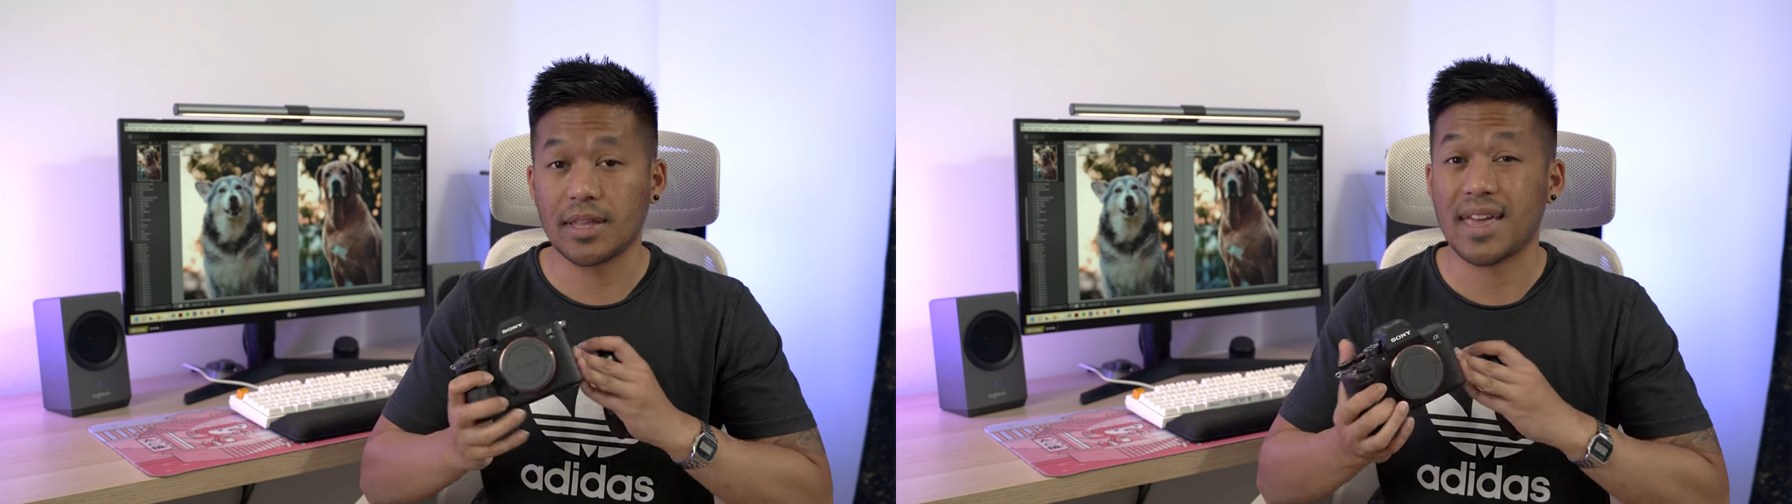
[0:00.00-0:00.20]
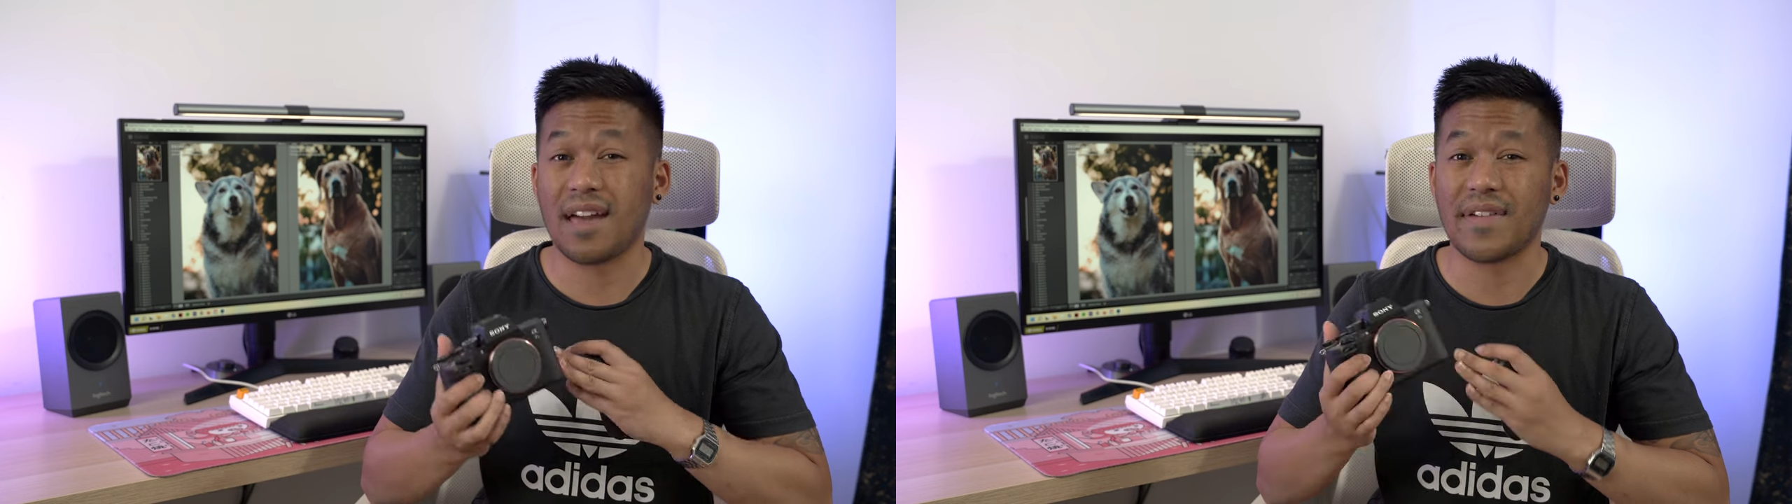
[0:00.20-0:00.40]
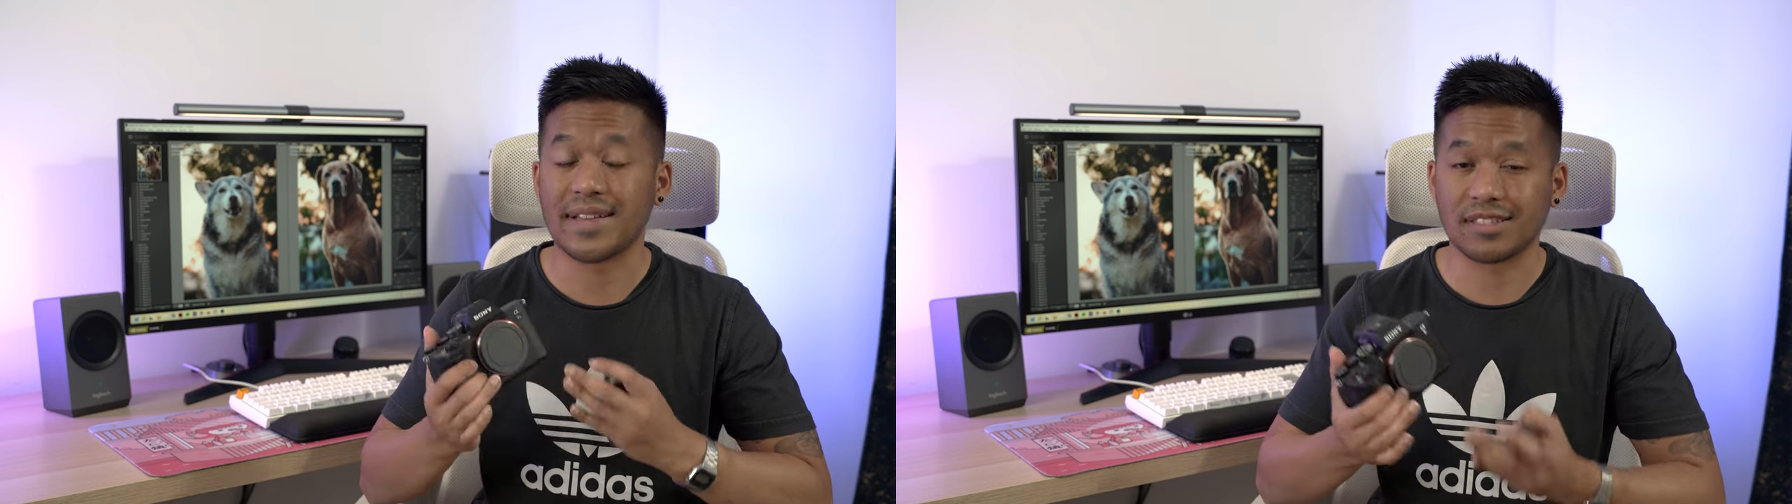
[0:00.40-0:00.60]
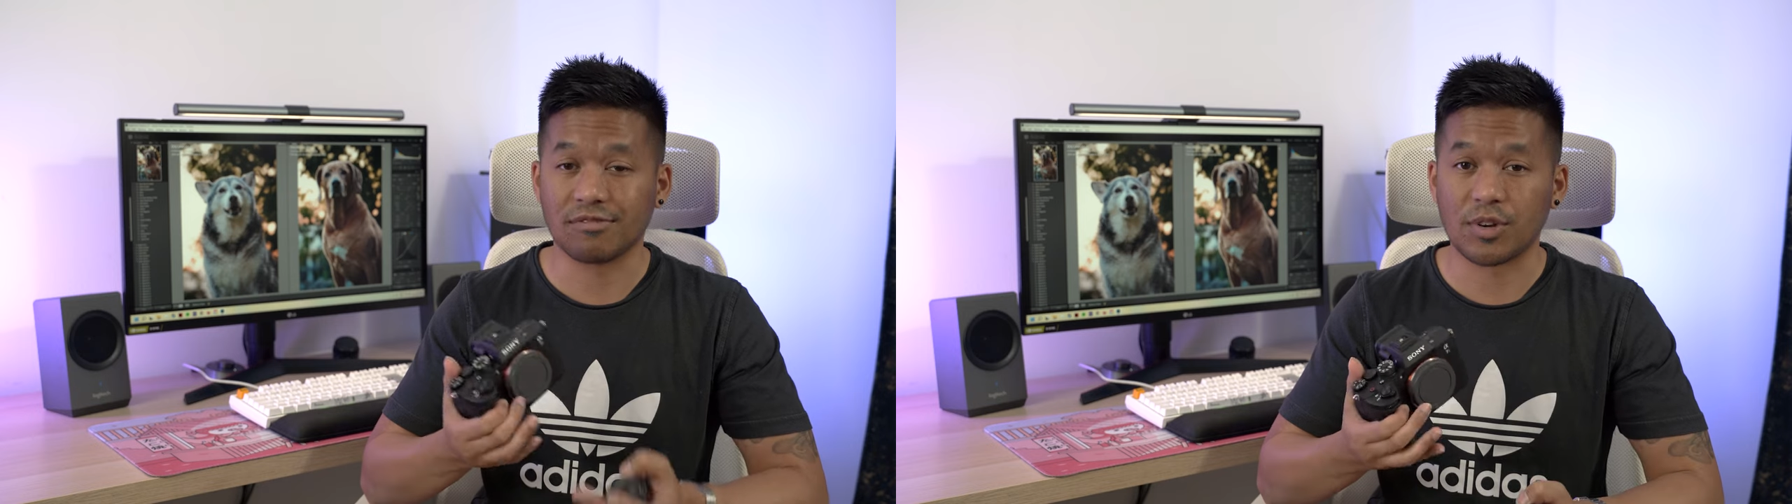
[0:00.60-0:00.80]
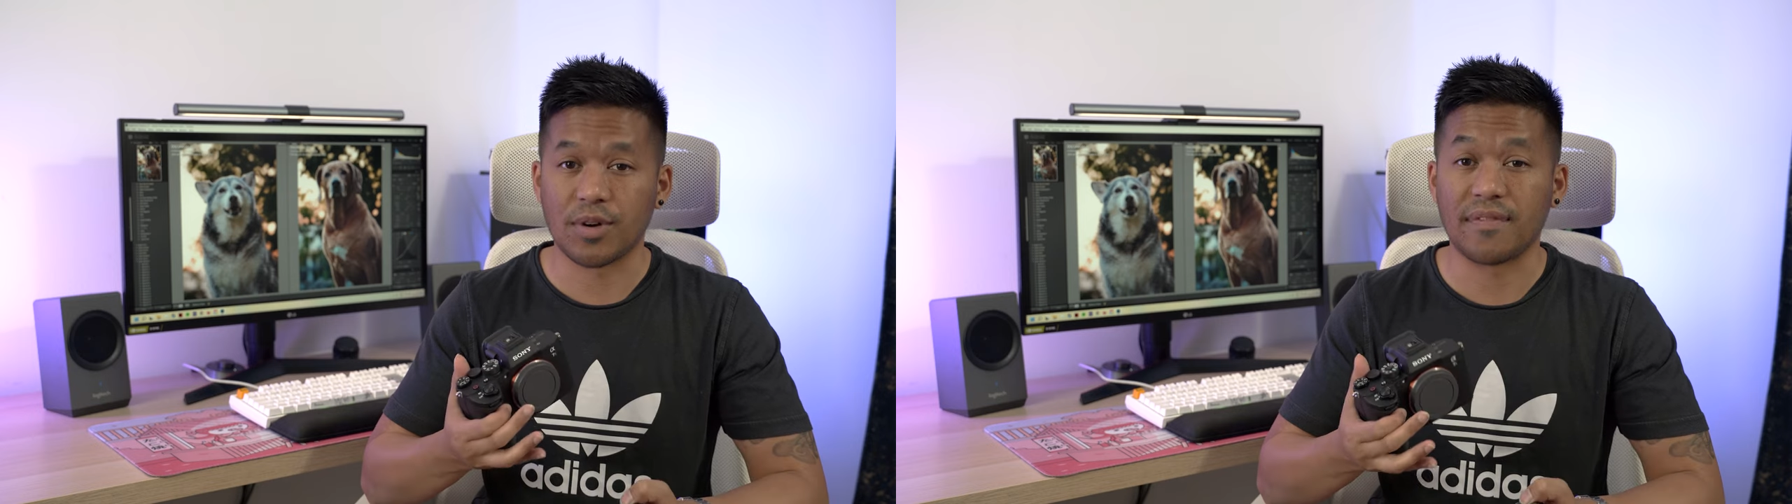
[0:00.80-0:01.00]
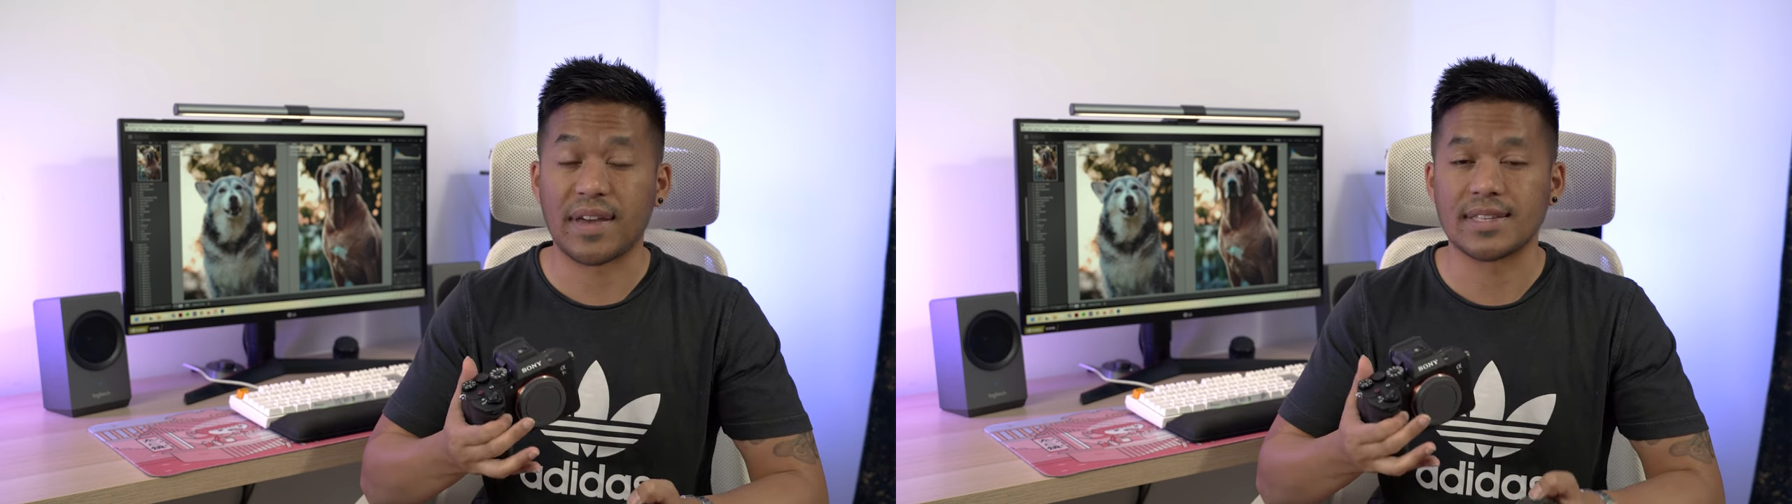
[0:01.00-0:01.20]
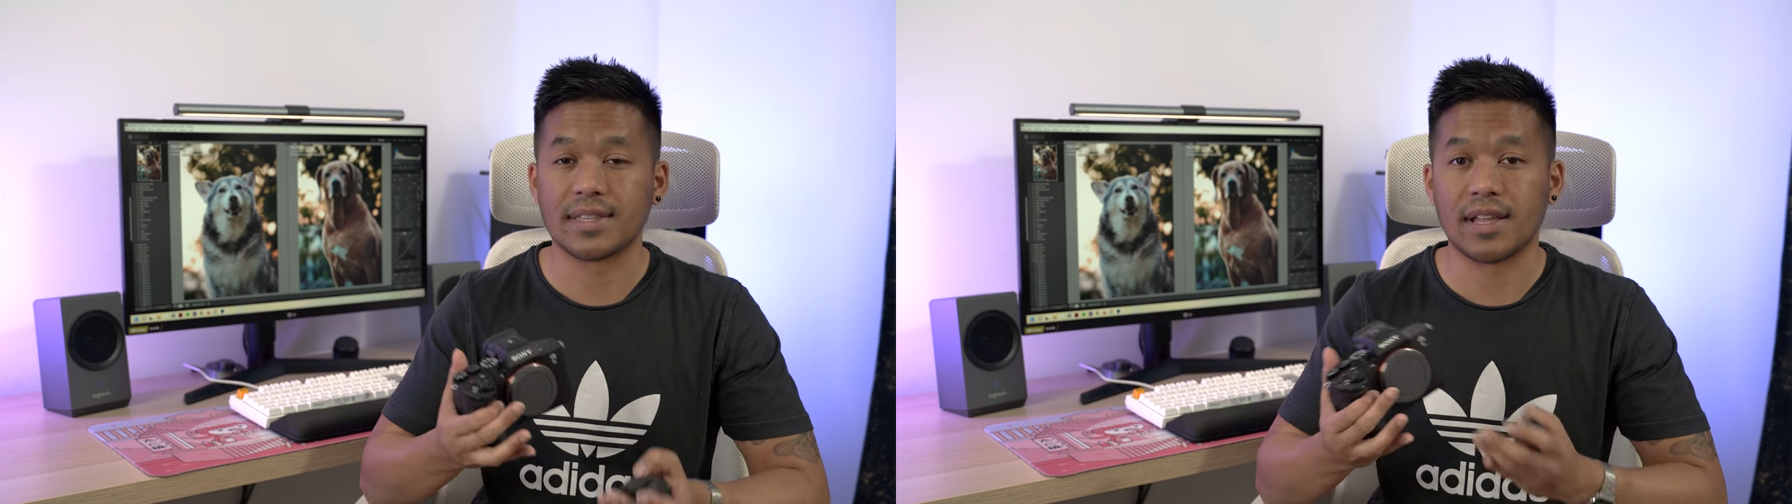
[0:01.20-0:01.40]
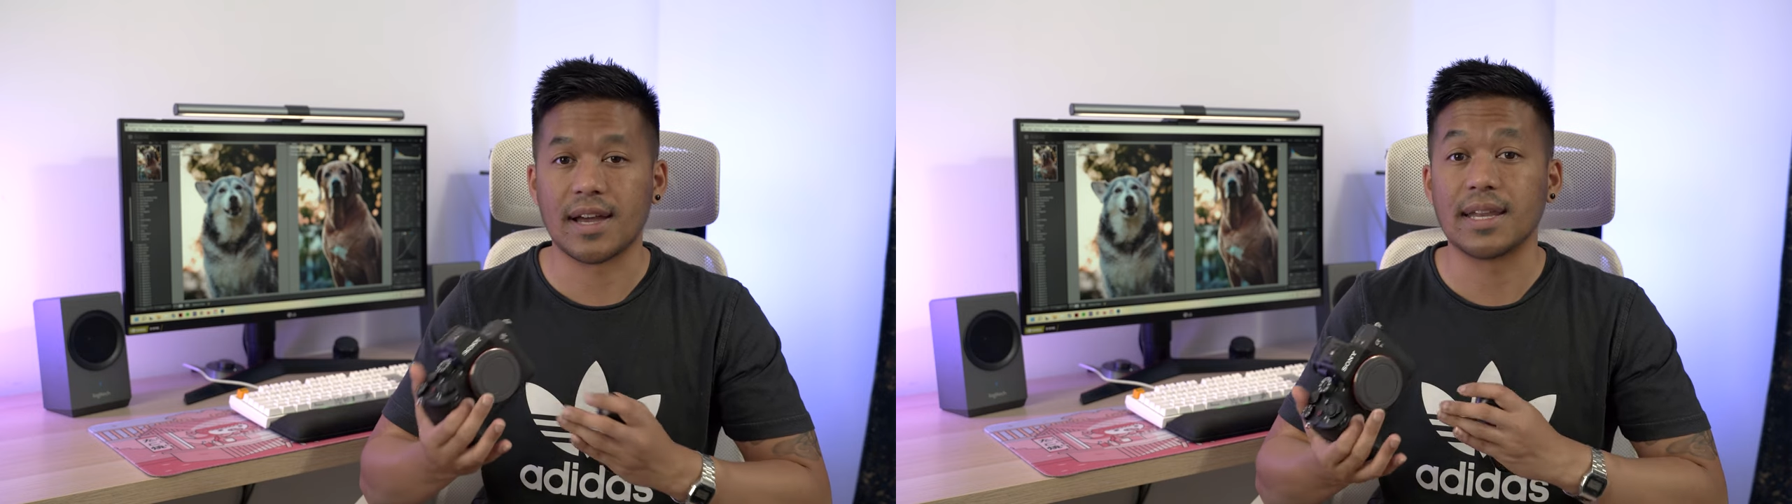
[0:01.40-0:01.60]
like the FX3 or
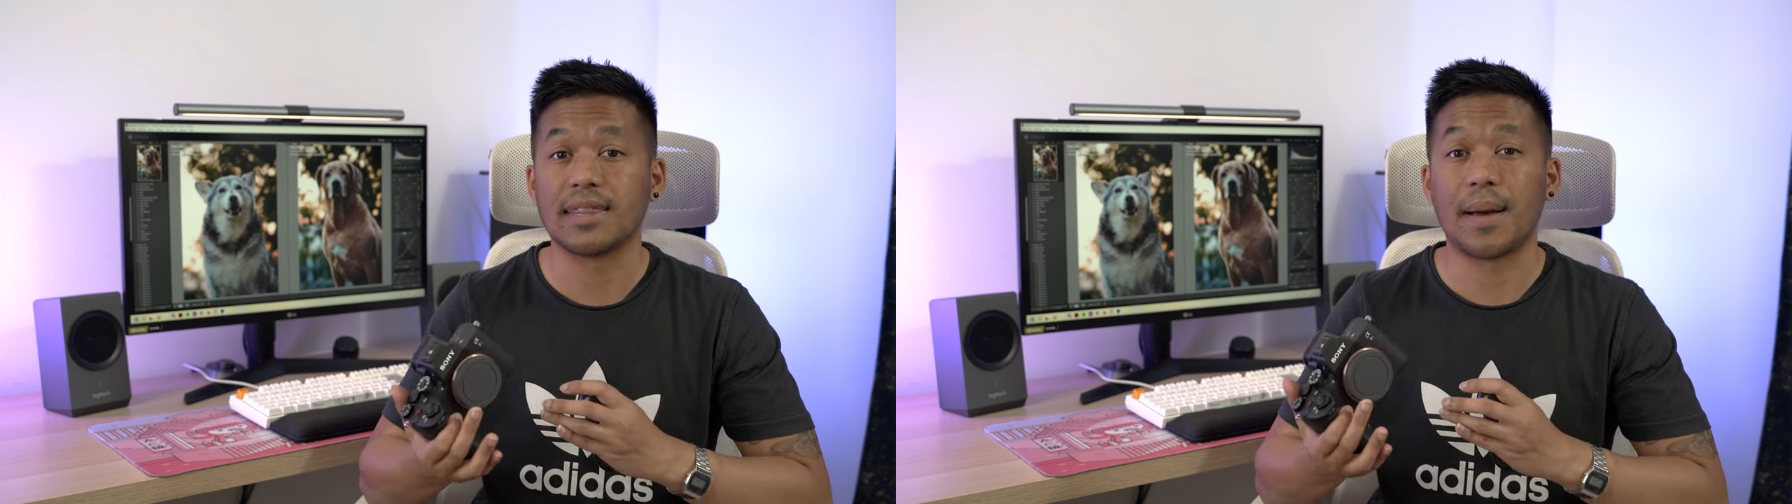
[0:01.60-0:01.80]
FX9,